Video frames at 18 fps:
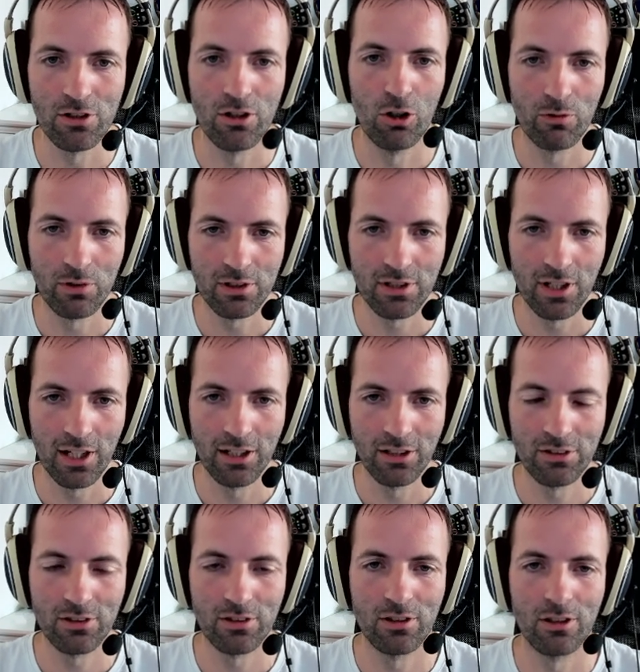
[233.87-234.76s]

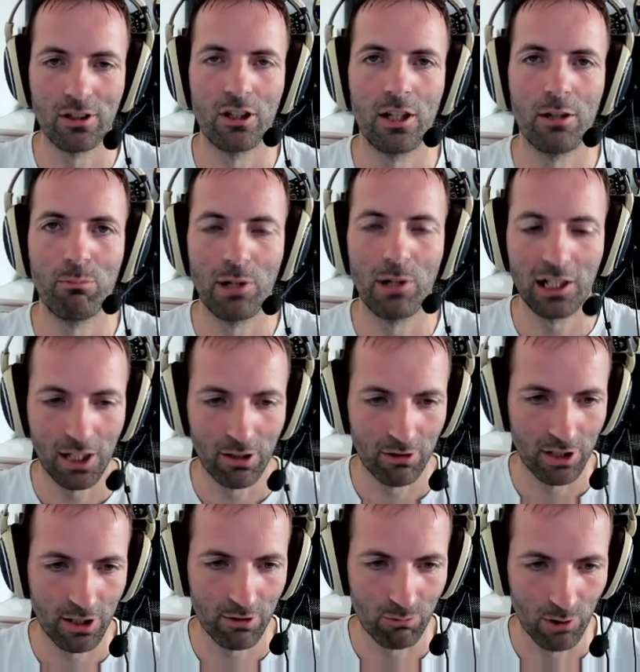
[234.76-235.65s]
overtakes the
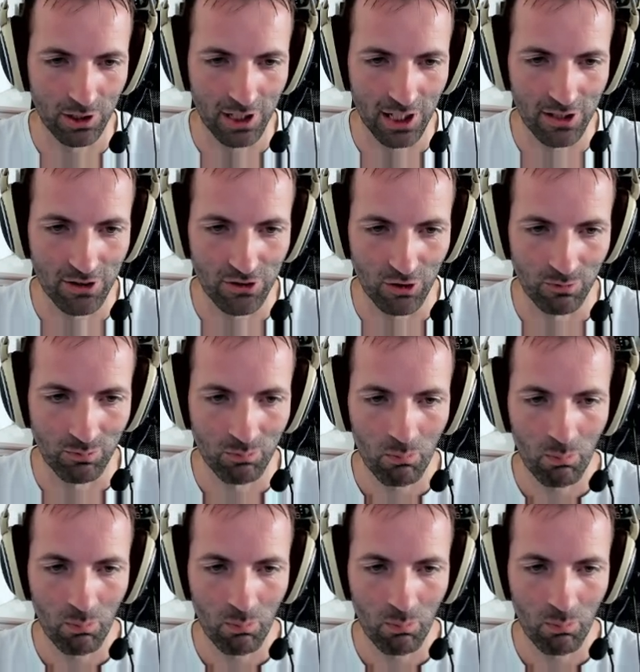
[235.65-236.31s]
McLaren F1 engine.